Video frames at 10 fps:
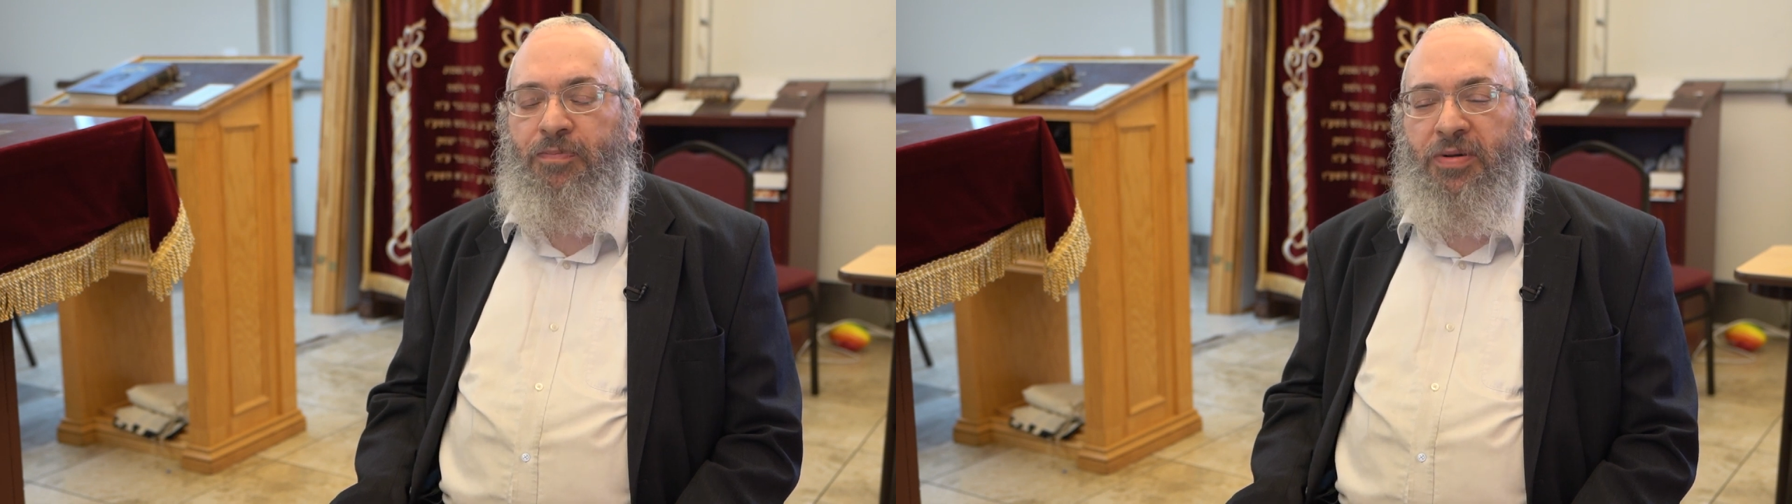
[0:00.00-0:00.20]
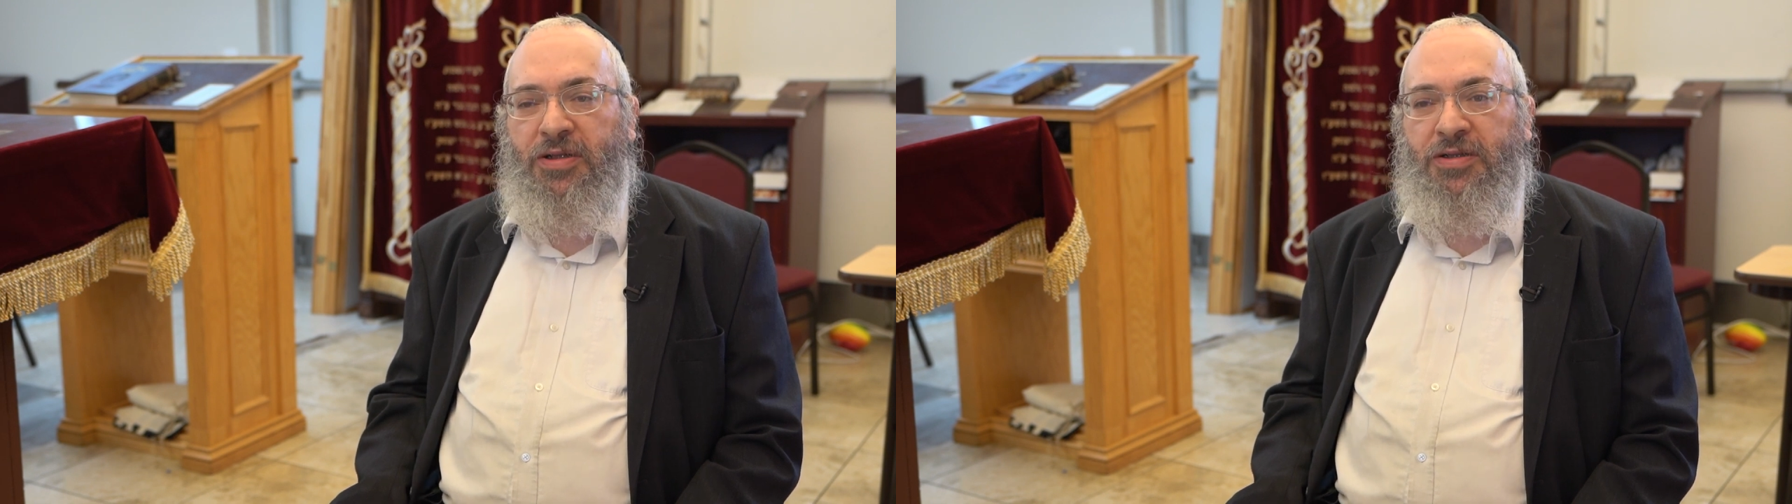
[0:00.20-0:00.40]

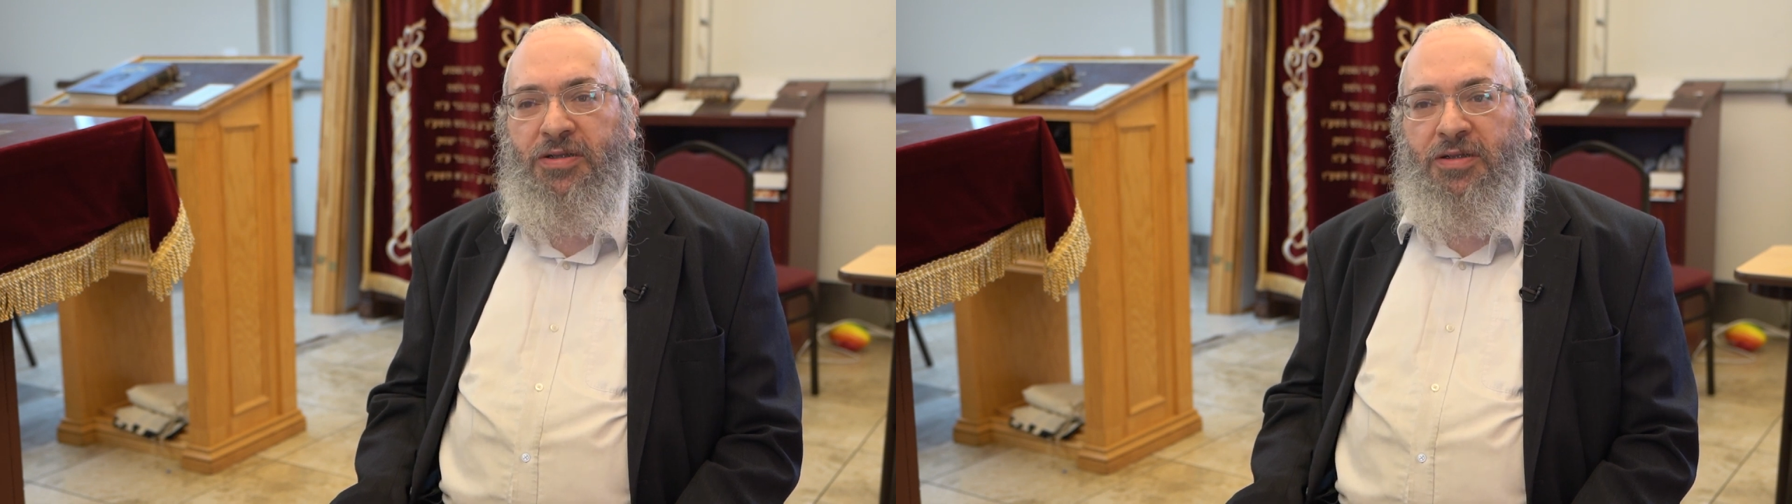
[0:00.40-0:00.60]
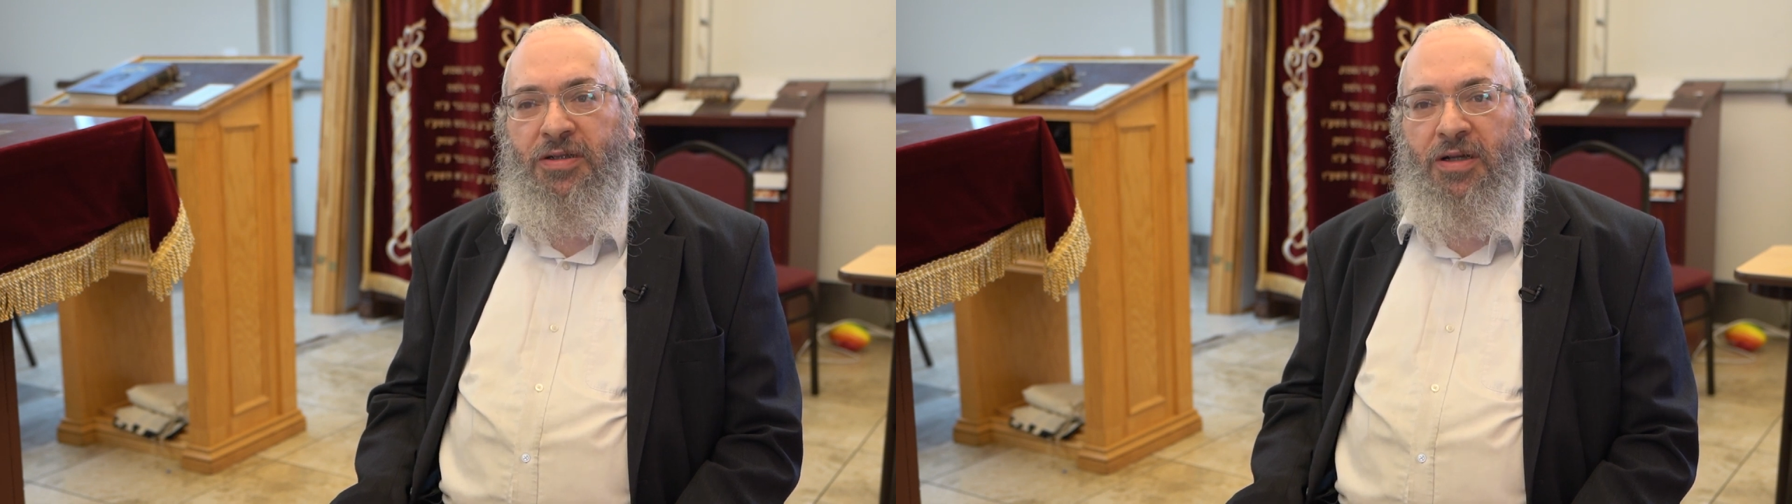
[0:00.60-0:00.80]

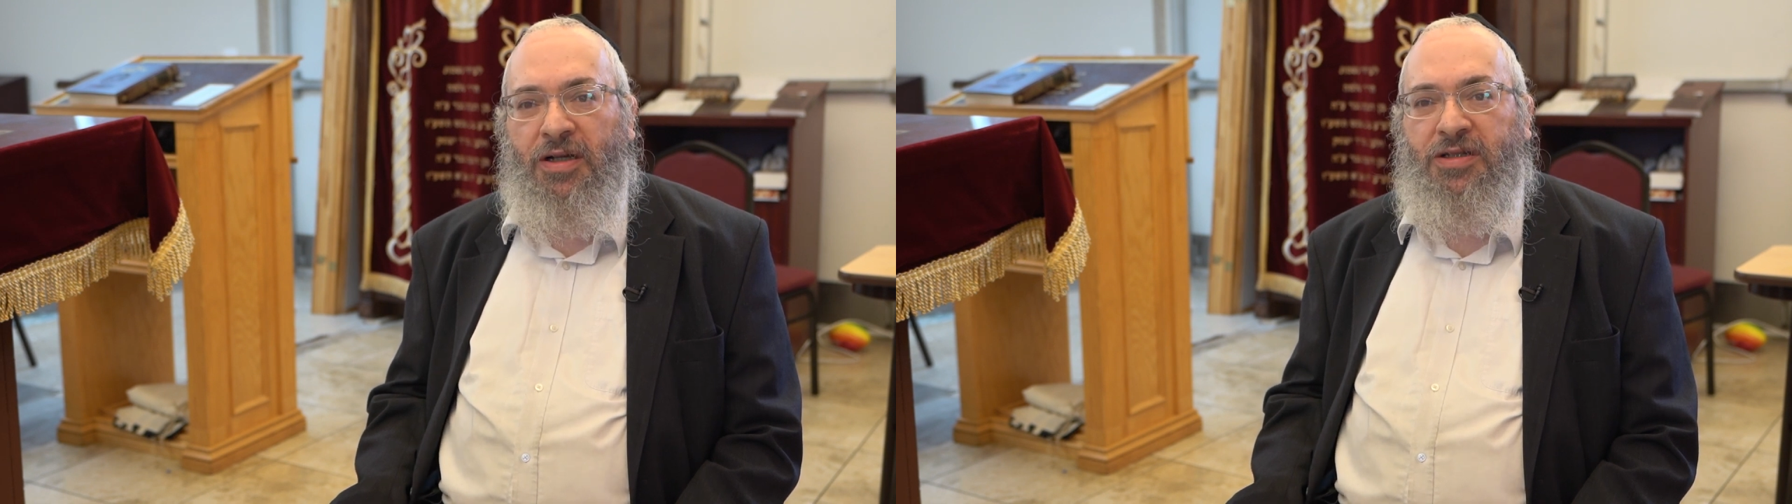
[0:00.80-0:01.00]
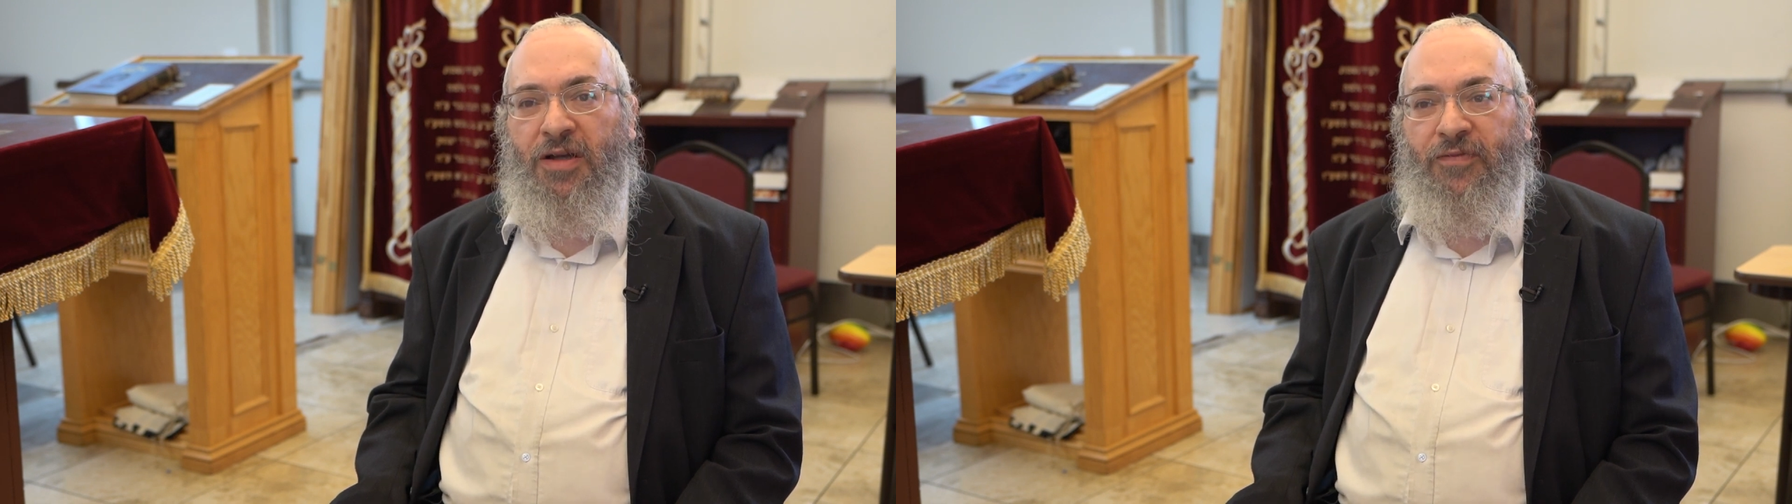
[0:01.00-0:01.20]
present? A
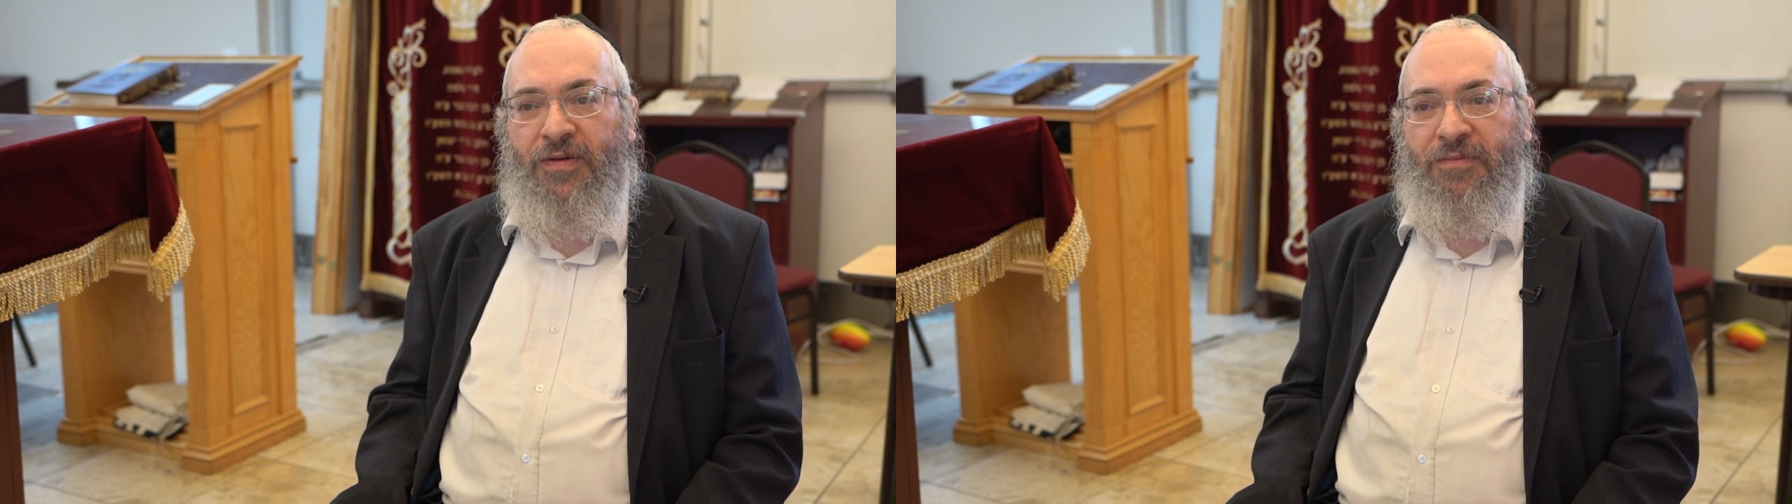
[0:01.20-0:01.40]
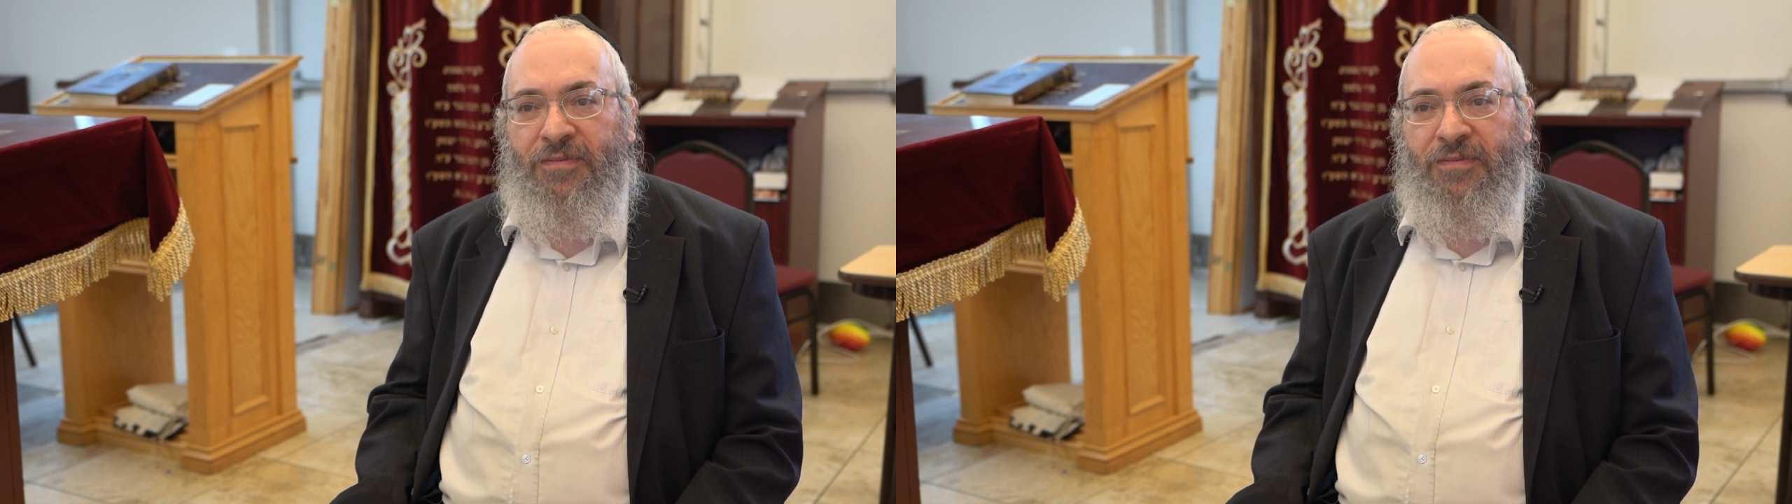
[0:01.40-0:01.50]
sefer.